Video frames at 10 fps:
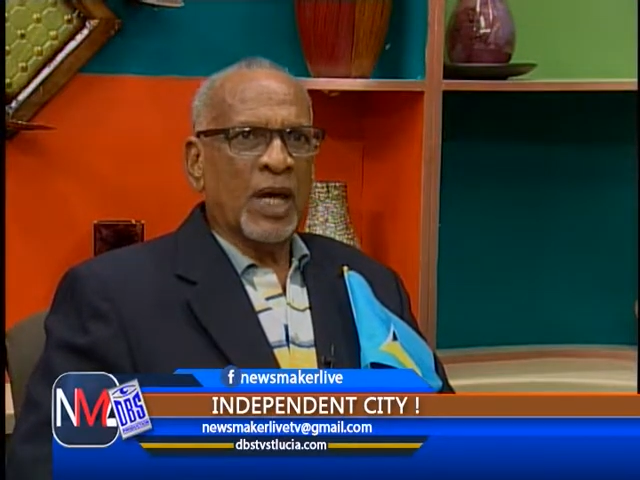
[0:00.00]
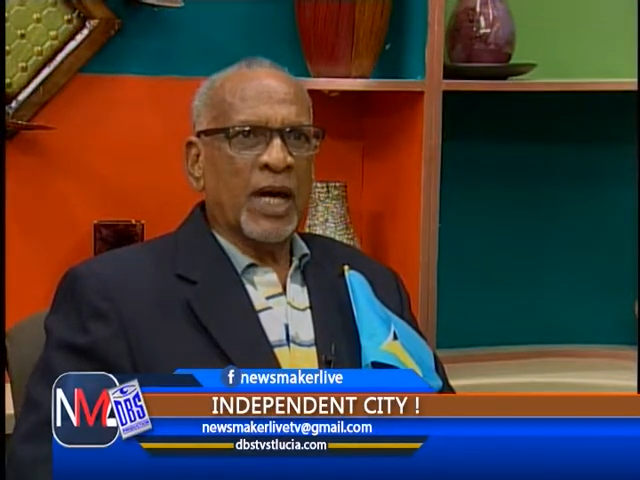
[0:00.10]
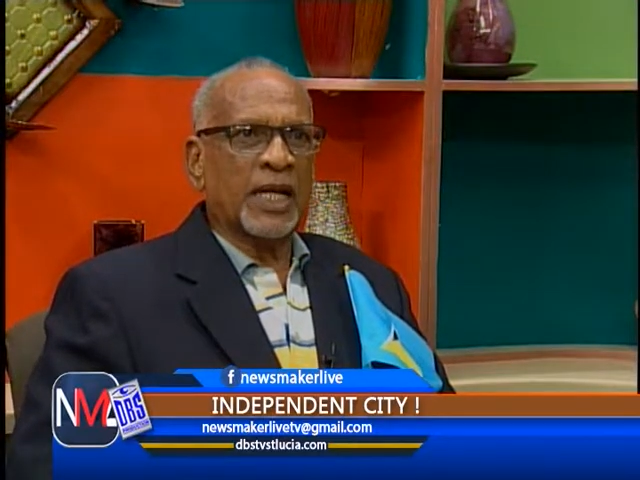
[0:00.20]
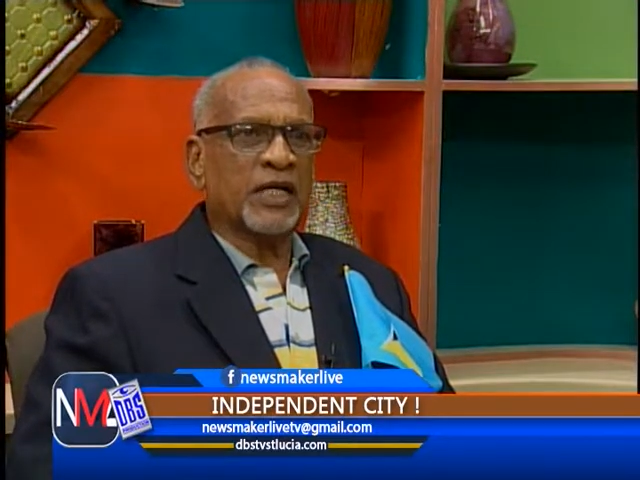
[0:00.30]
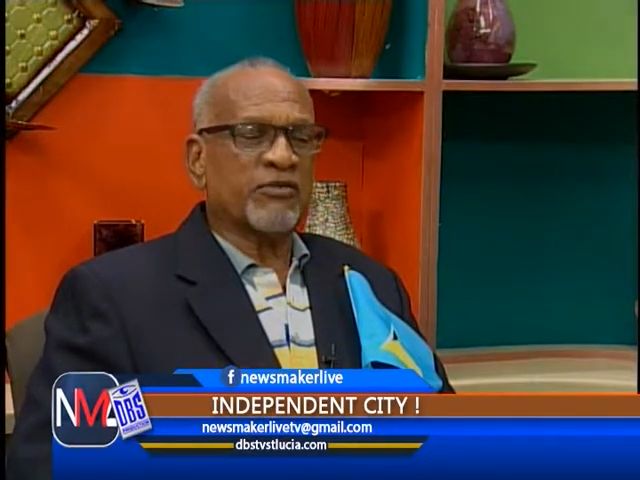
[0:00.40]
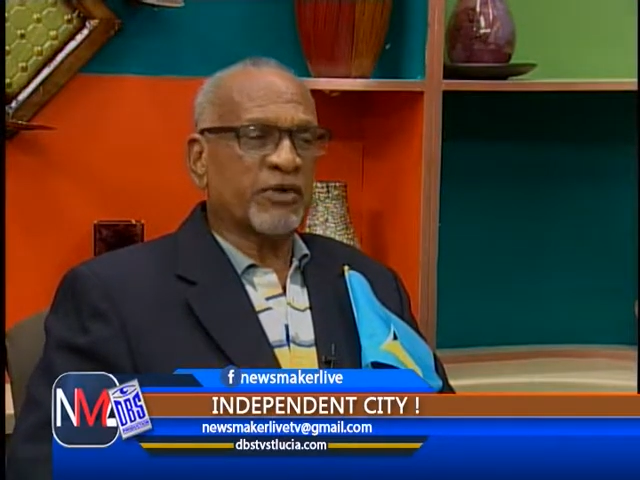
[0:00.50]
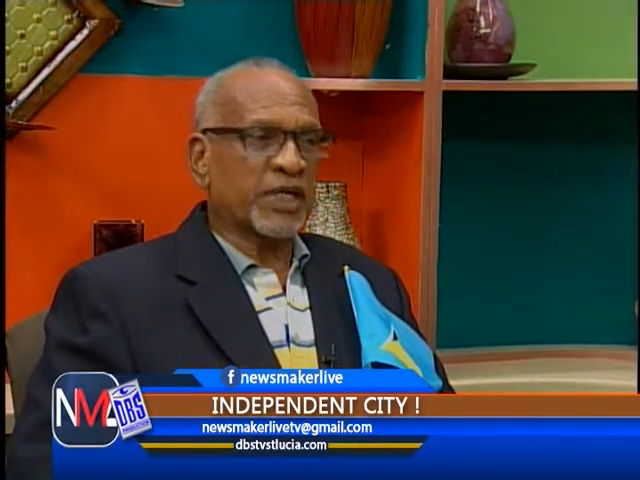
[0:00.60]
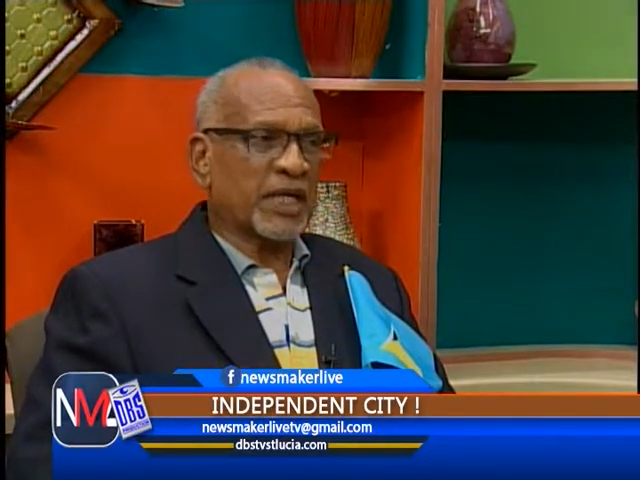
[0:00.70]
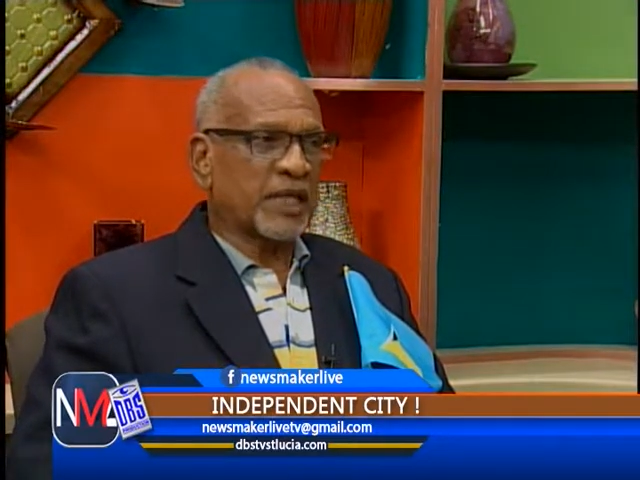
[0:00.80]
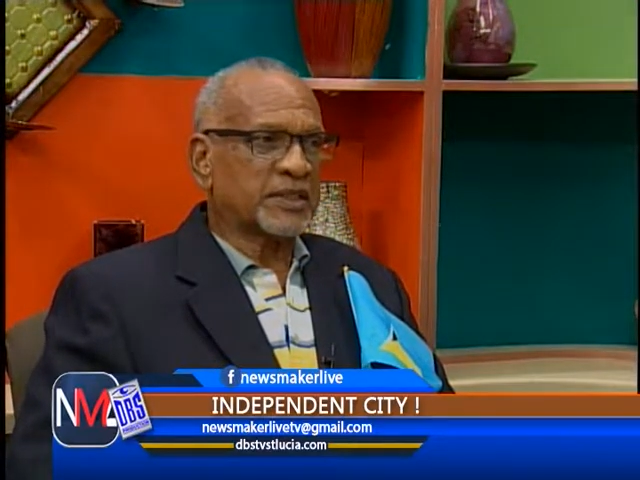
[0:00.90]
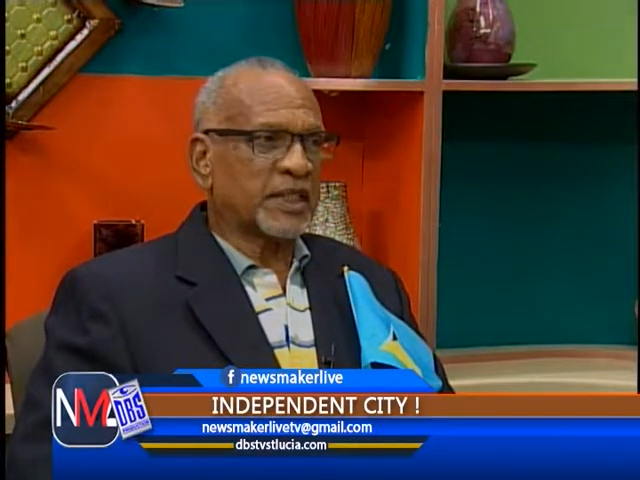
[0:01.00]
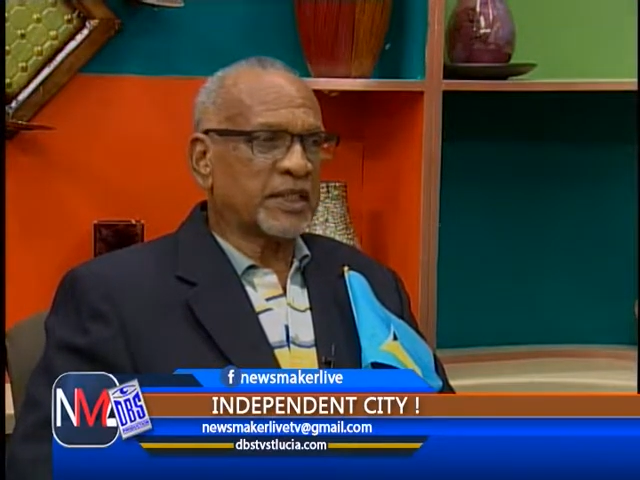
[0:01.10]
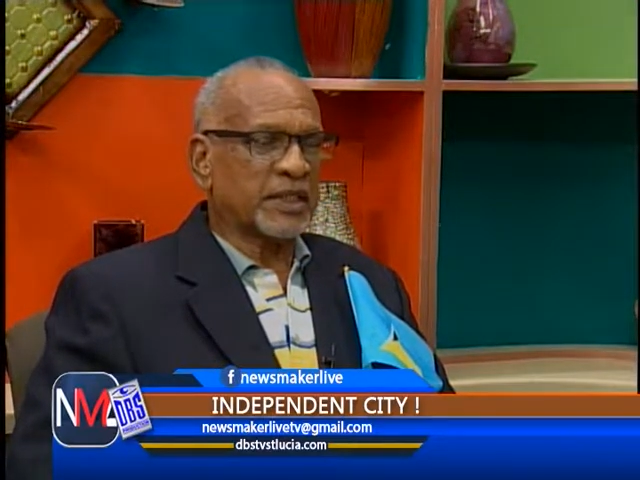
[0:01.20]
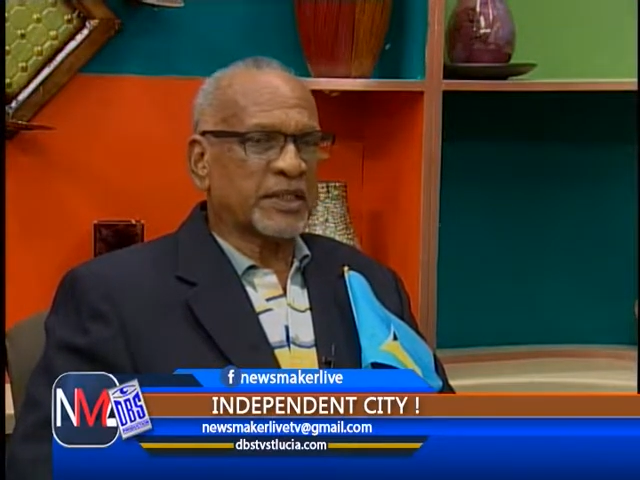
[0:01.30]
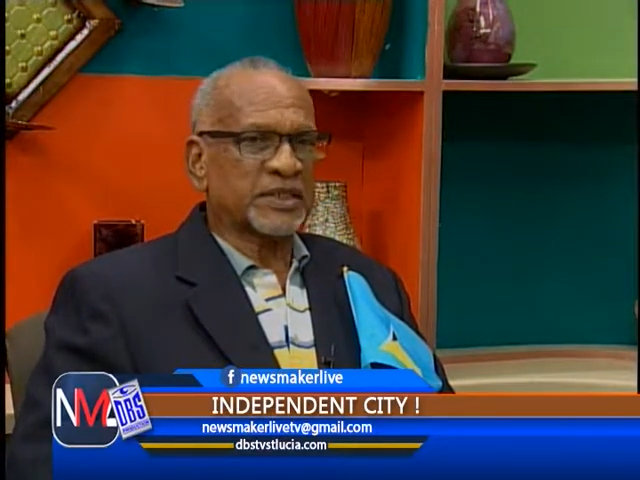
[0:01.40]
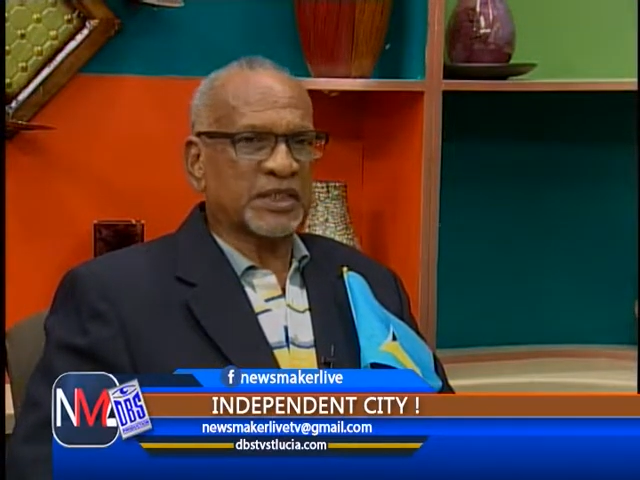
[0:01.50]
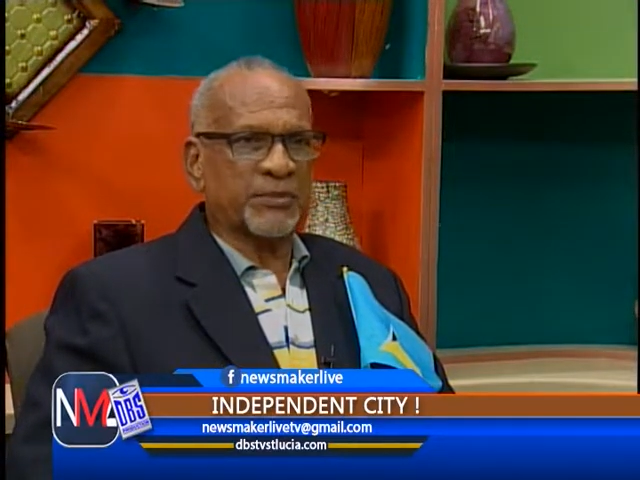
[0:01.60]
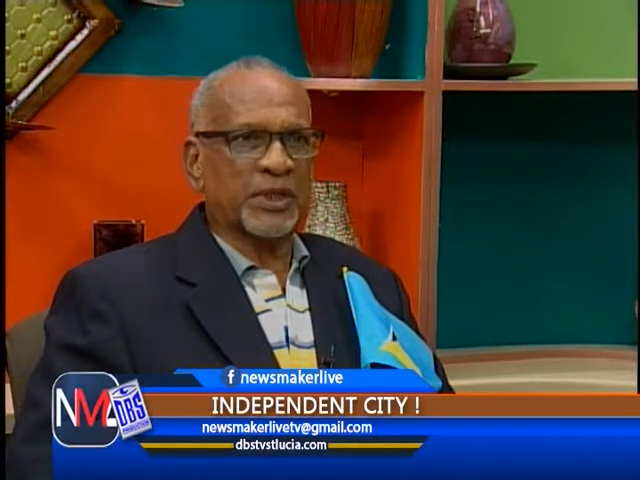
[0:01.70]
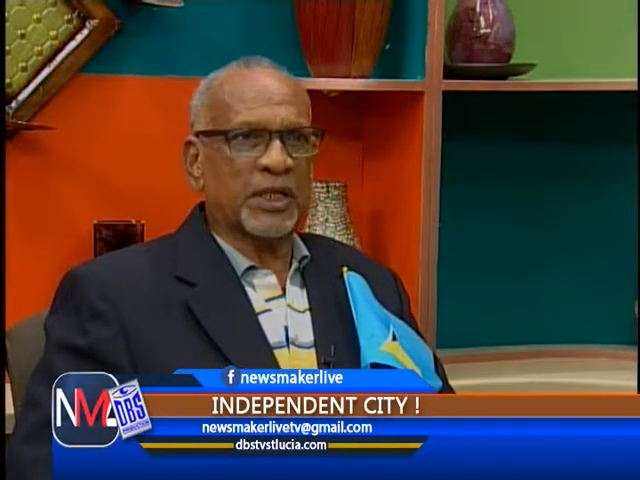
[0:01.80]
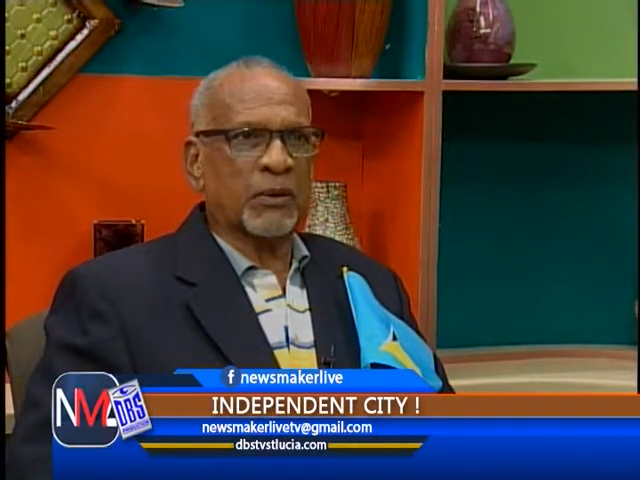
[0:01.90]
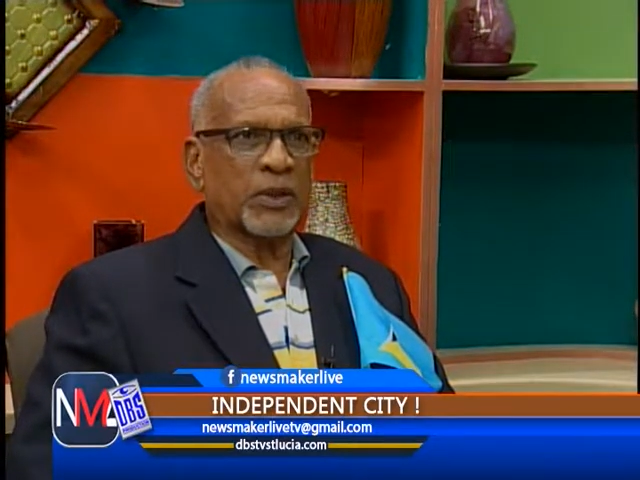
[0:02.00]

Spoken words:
I'll never forget, I attended a seminar